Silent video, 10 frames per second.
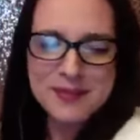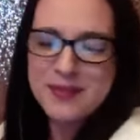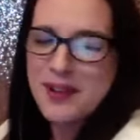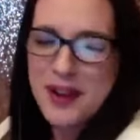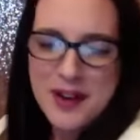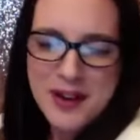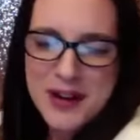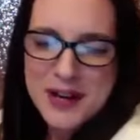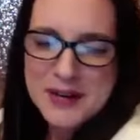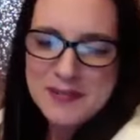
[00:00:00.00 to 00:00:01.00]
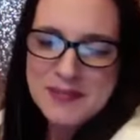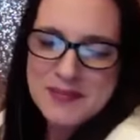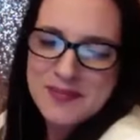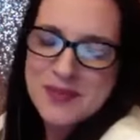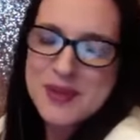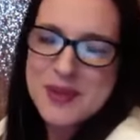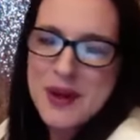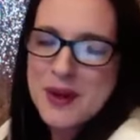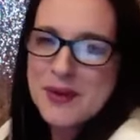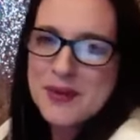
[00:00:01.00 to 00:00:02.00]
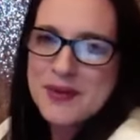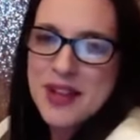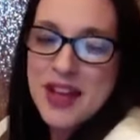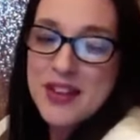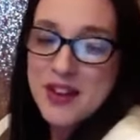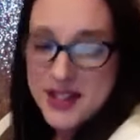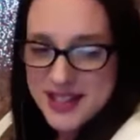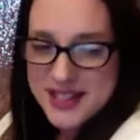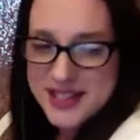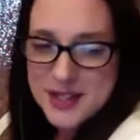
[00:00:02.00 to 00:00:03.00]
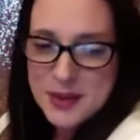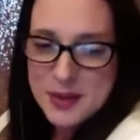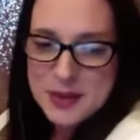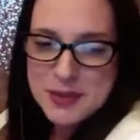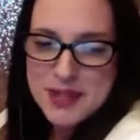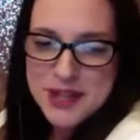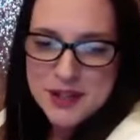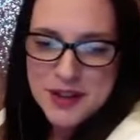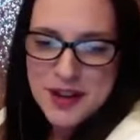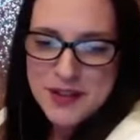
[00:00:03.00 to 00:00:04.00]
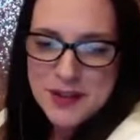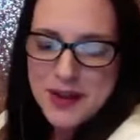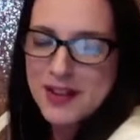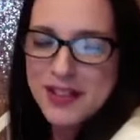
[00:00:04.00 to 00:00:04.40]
All right. So there is so much potential everywhere.